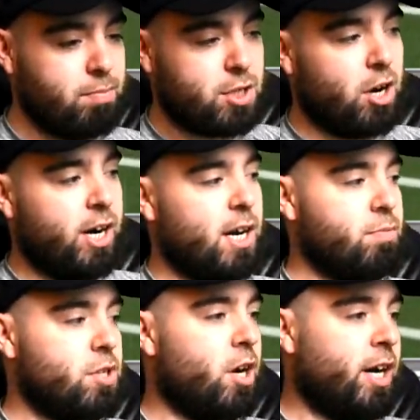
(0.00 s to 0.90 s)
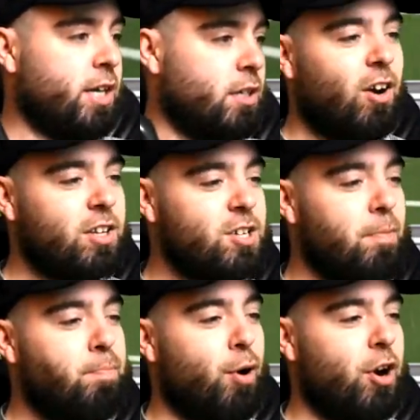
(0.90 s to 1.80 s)
I'm sorry. I'm sorry. Oh, it's
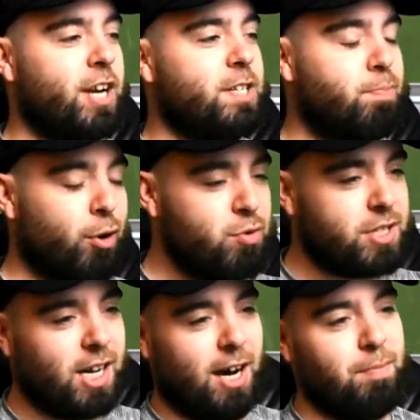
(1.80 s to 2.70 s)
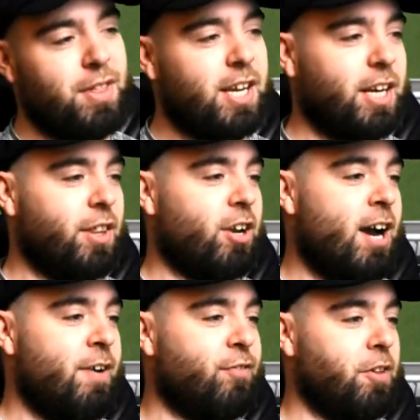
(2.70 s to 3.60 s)
not Berg. It's Brewster. I'm thinking of the
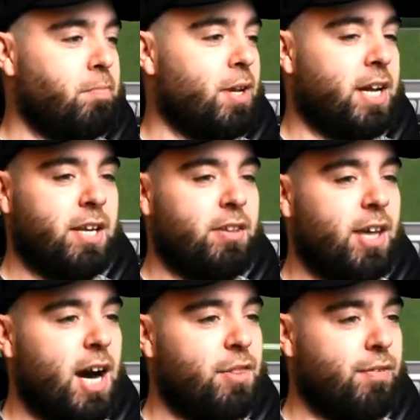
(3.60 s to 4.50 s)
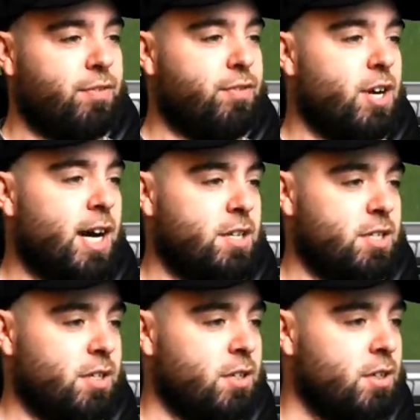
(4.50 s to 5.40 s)
guy from the bloody the other
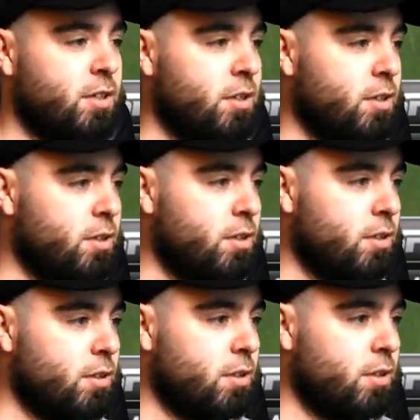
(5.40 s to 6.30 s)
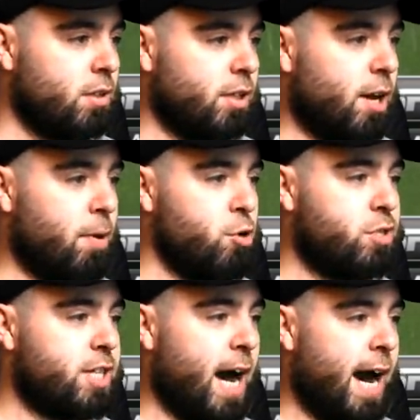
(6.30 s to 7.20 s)
dynasty. The
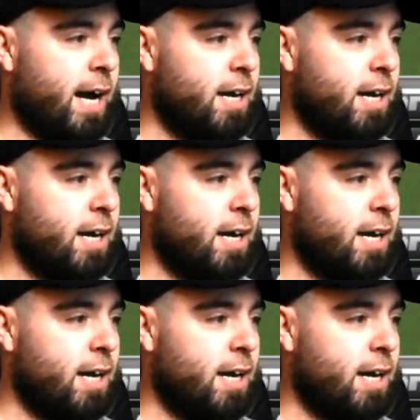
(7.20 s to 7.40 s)
Rooster.